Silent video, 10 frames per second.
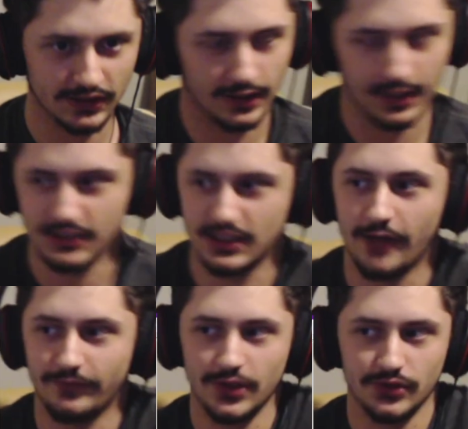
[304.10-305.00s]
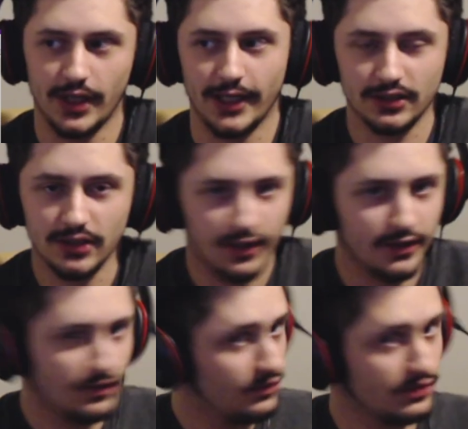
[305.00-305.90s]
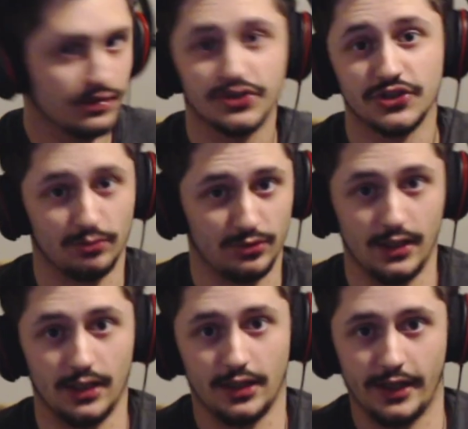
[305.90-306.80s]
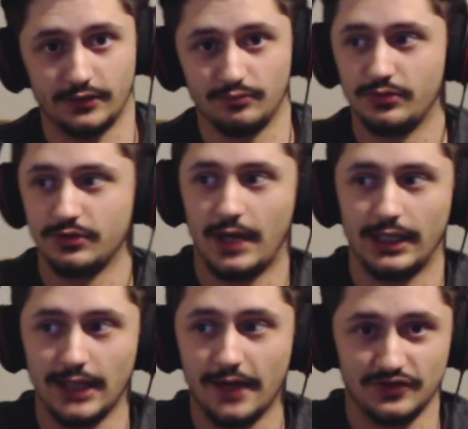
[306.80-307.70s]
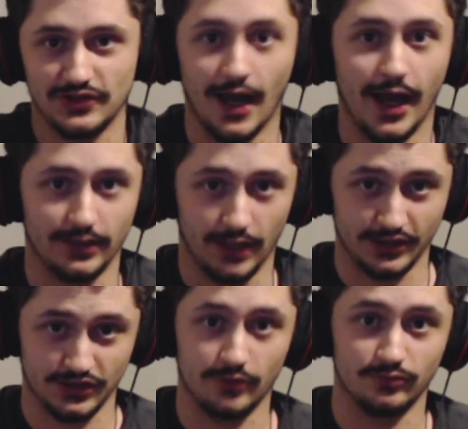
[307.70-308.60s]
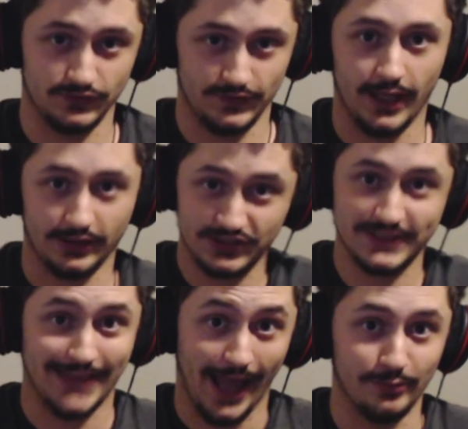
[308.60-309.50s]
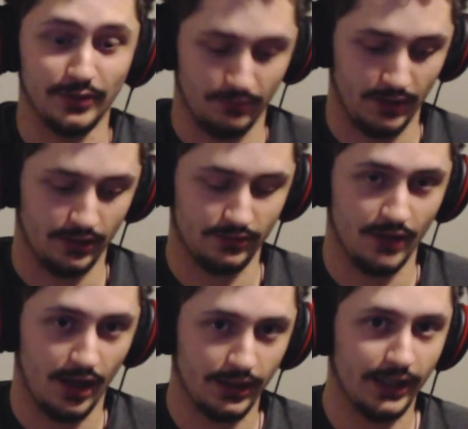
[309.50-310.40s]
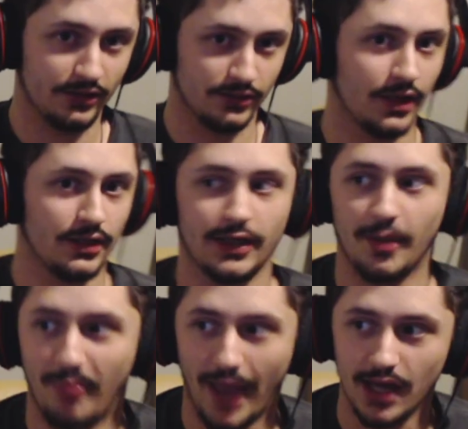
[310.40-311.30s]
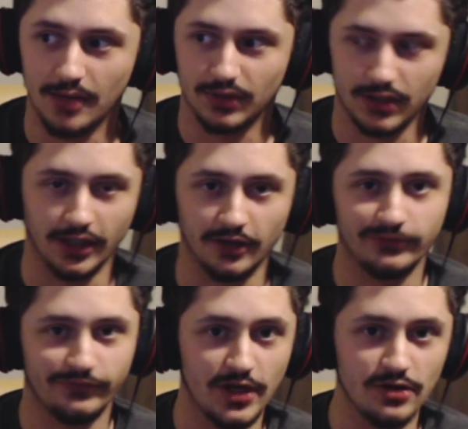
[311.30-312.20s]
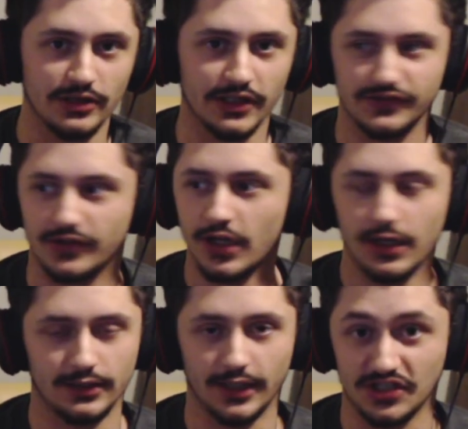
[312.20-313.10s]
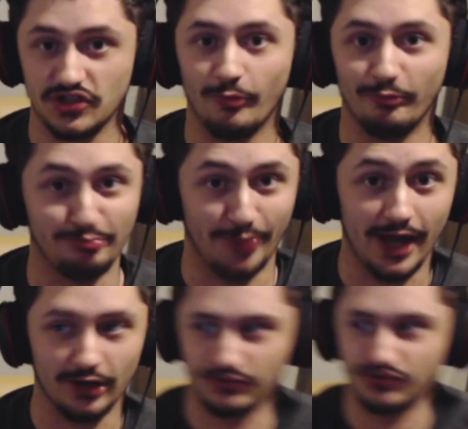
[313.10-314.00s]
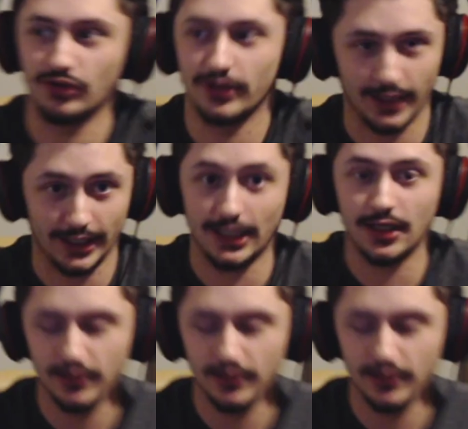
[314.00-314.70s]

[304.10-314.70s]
to this, I feel like something in like my left side, like something's like stabbing me. Not like a not like a pain, but like a fear that's like some bear is gonna like eat.